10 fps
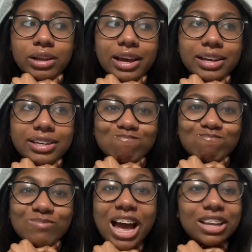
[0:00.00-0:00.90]
Like
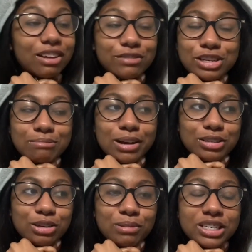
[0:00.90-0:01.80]
I love your smile
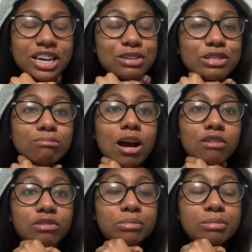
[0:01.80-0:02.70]
so much. Can you smile
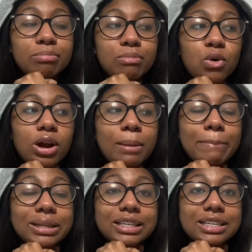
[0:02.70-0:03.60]
for me more,
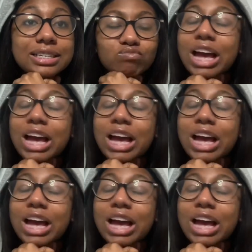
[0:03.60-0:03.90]
please?